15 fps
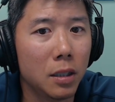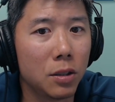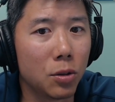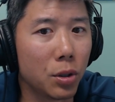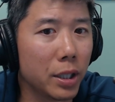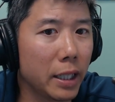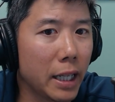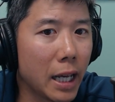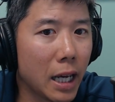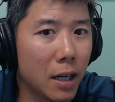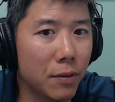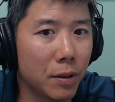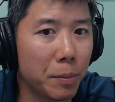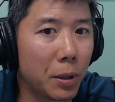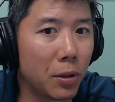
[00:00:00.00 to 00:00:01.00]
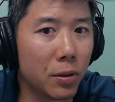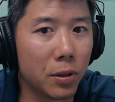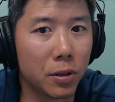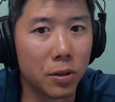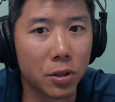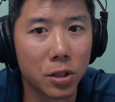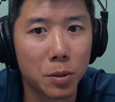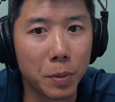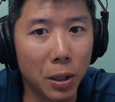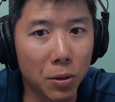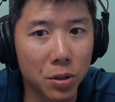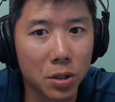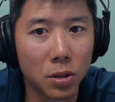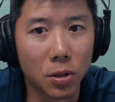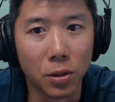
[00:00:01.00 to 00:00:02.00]
Nor do they have a partner or
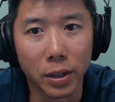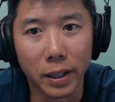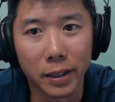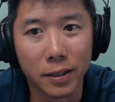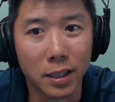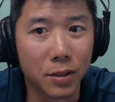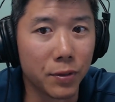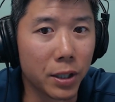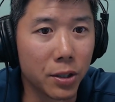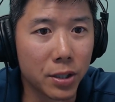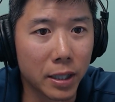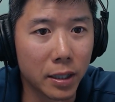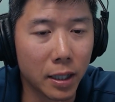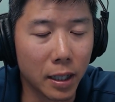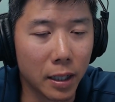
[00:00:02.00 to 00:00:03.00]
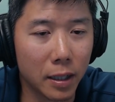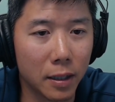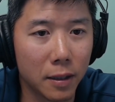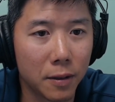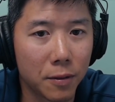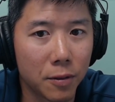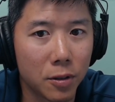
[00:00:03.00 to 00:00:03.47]
spouse earning six figures uh,